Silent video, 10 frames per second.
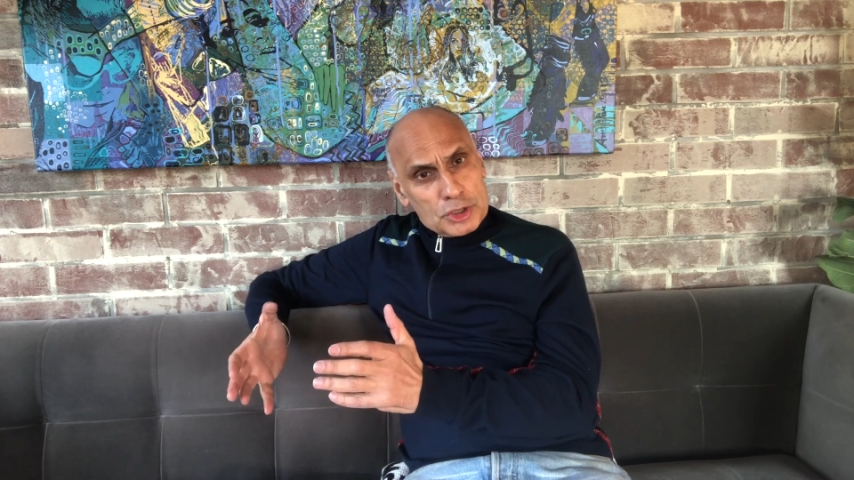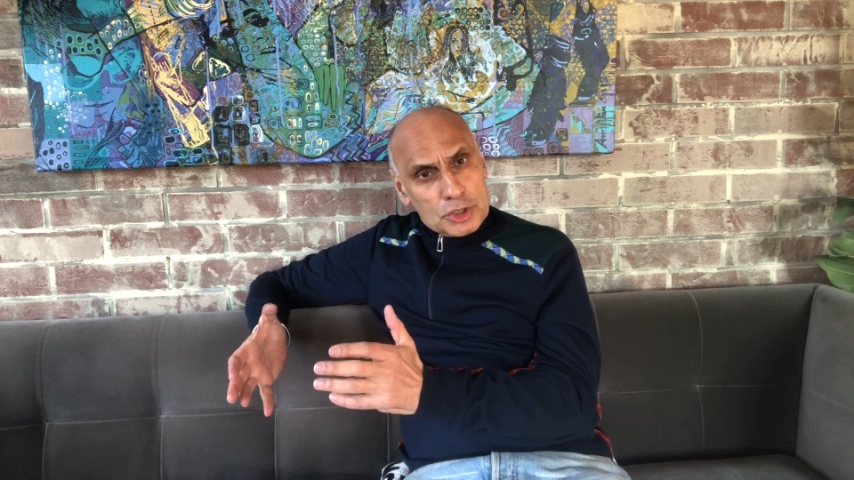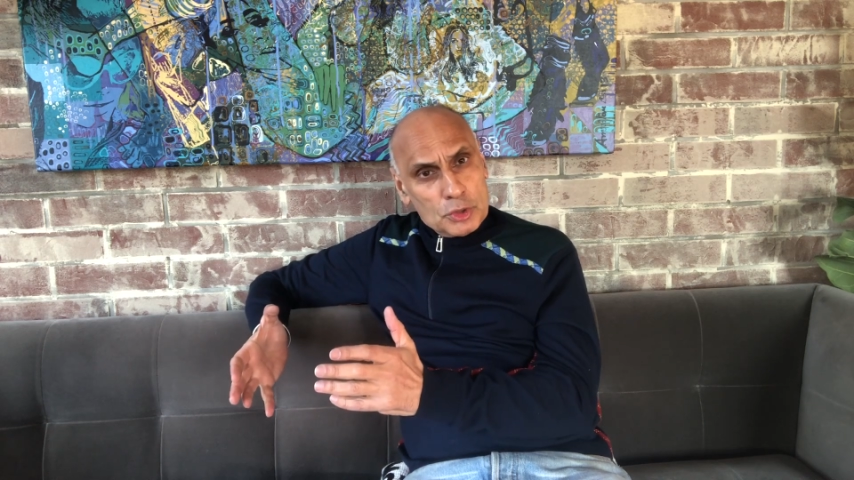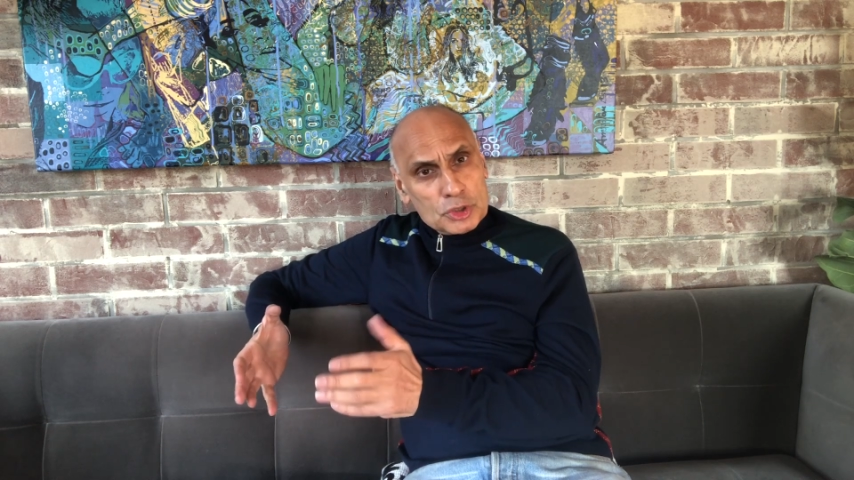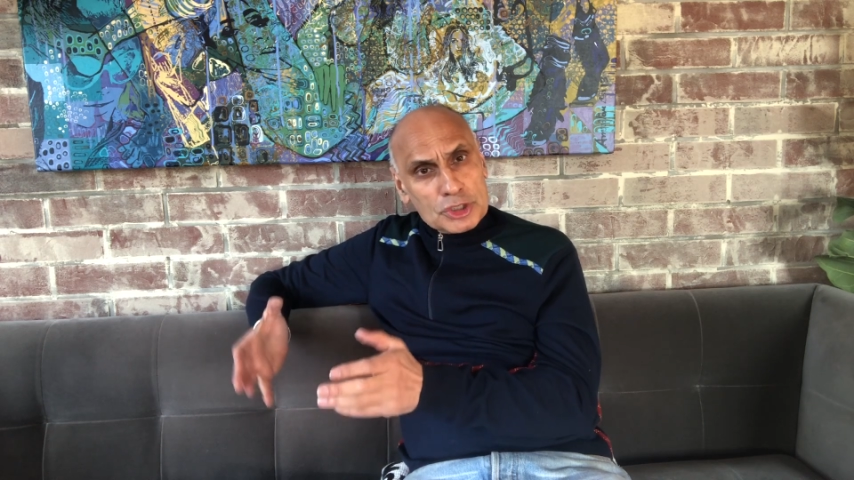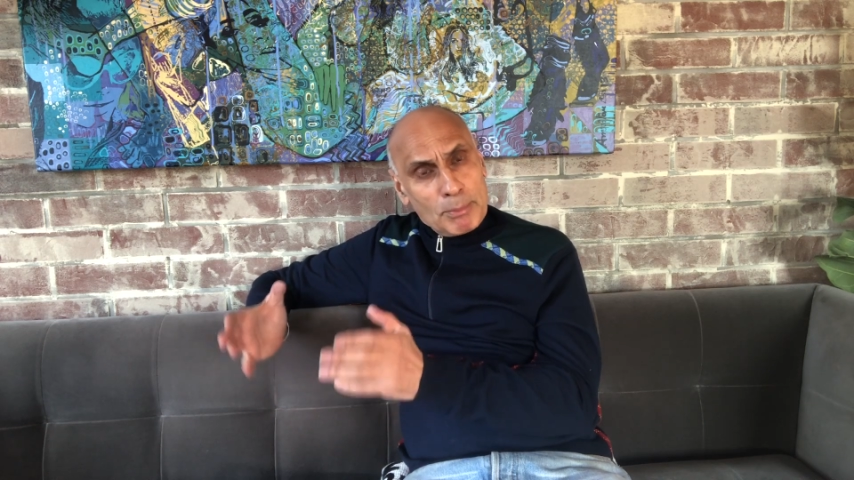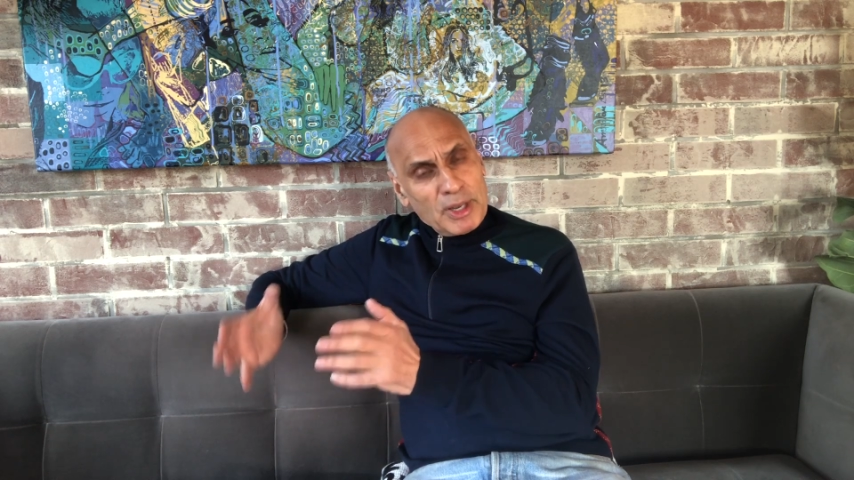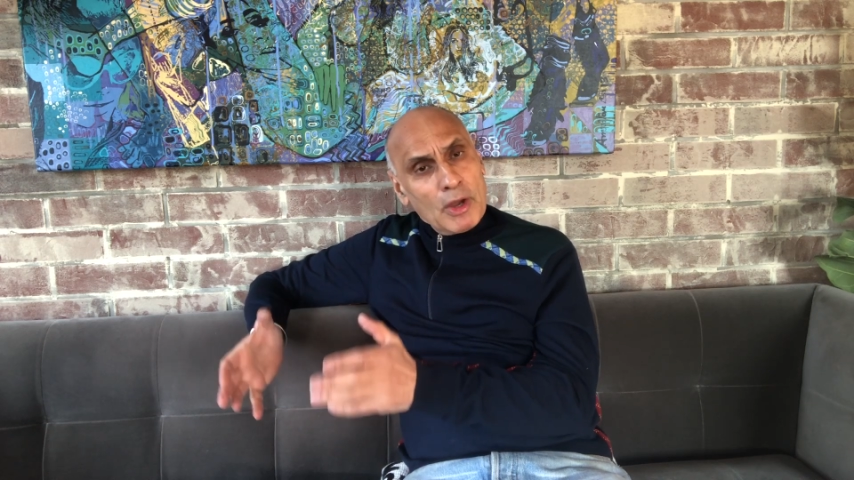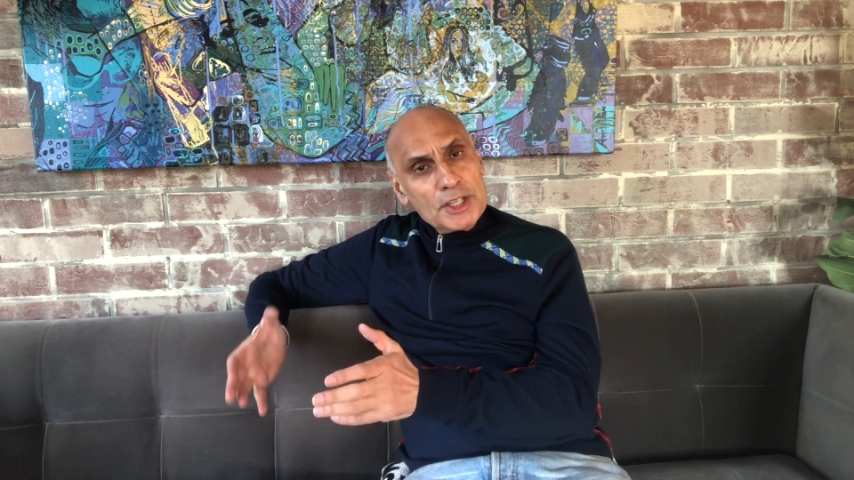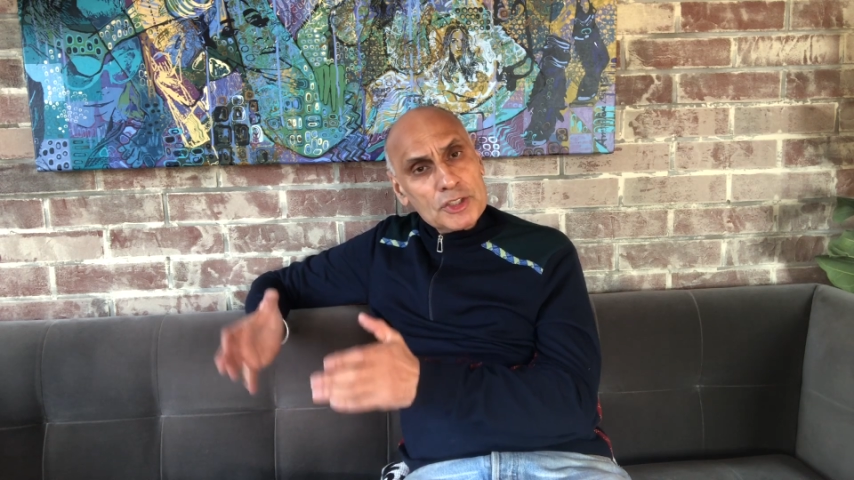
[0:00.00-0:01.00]
students
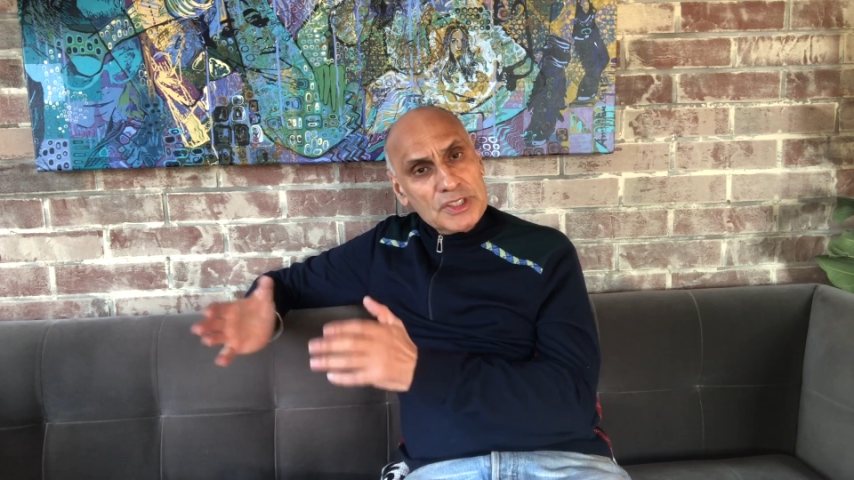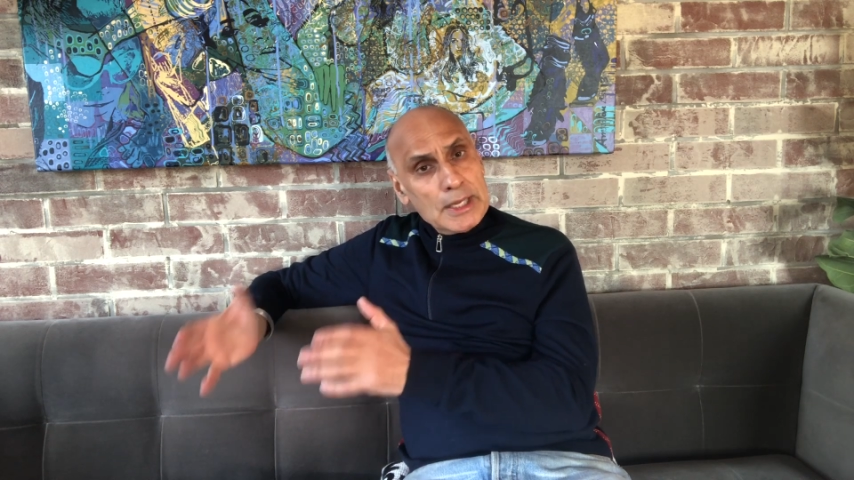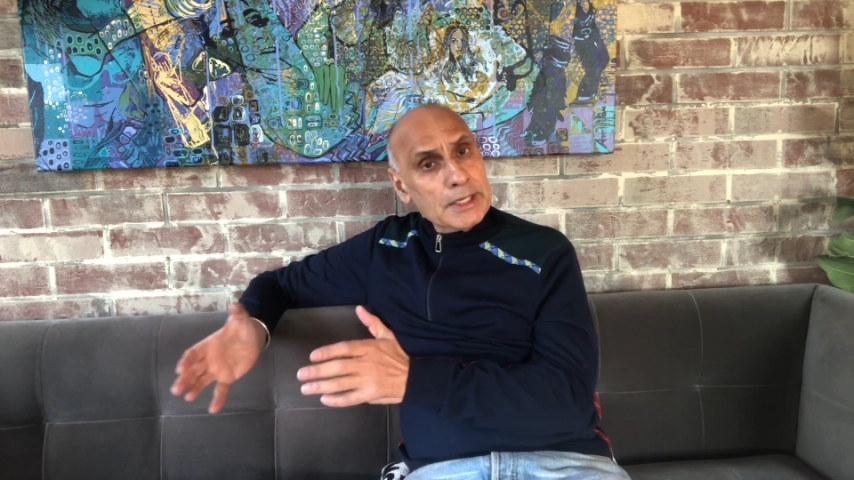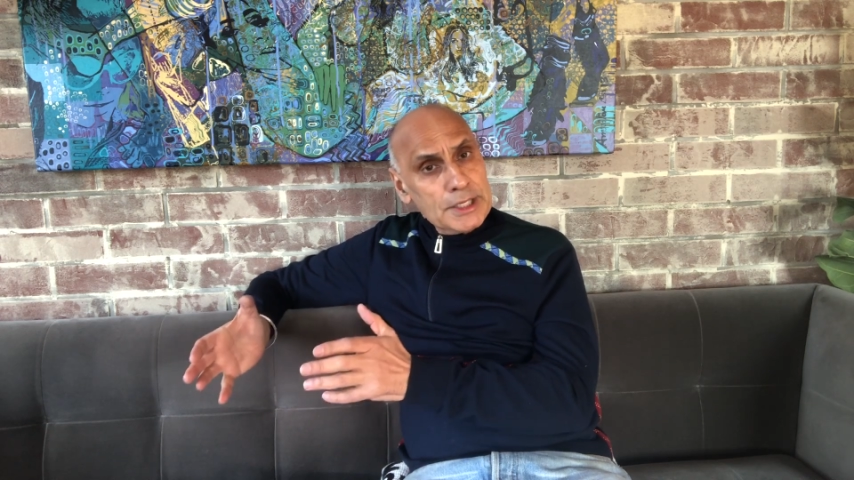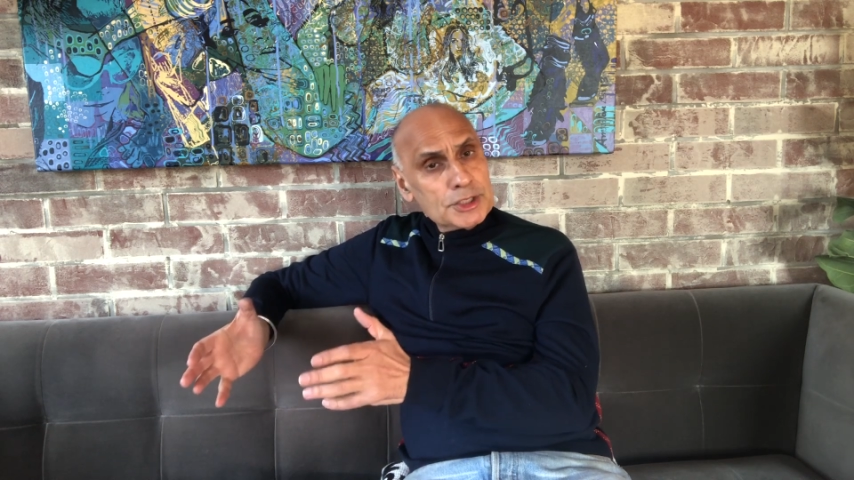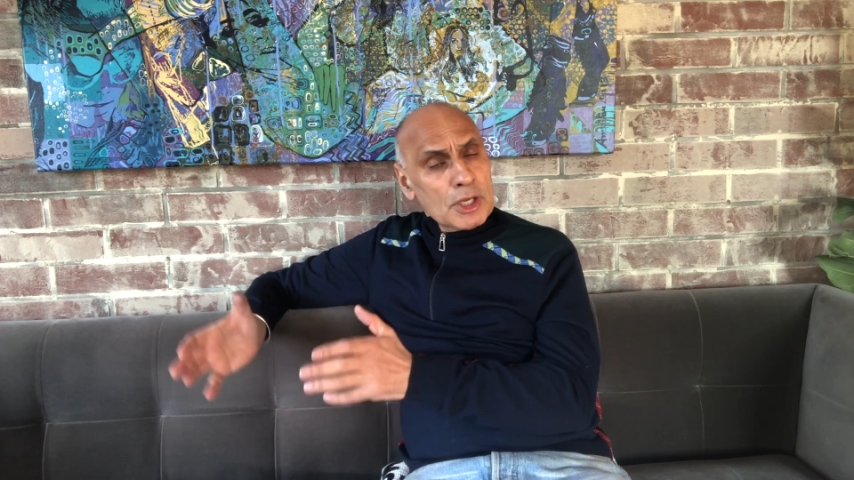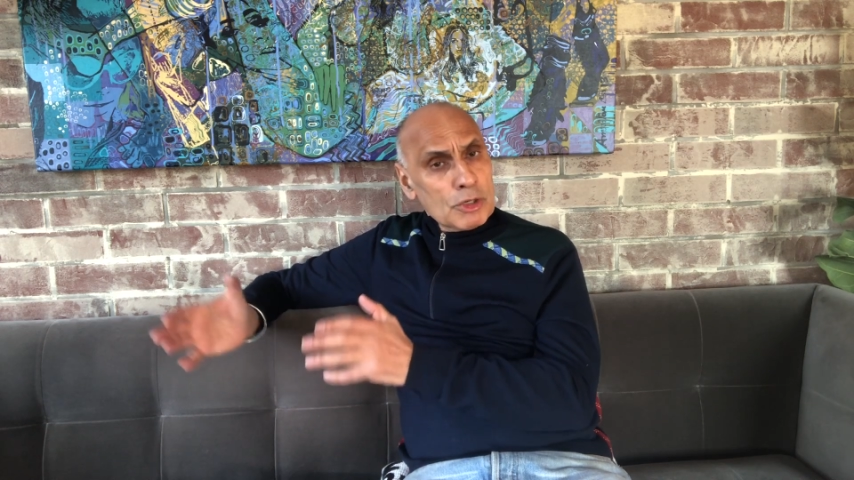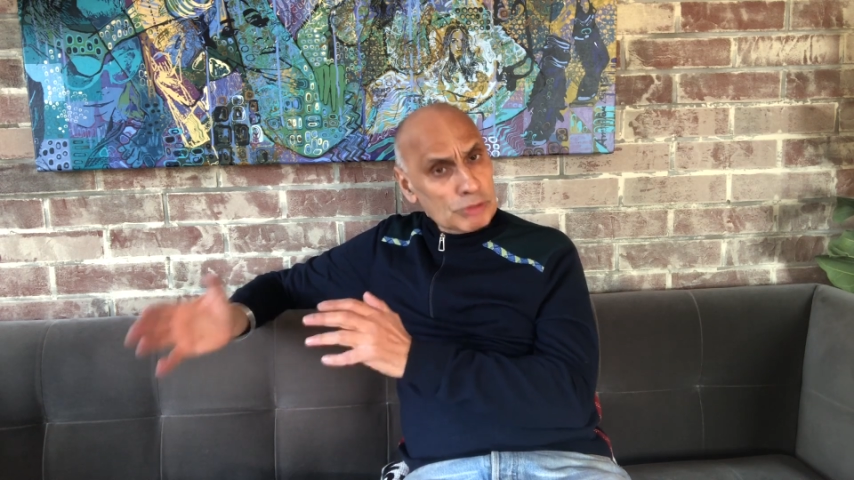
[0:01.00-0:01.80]
apply to the elite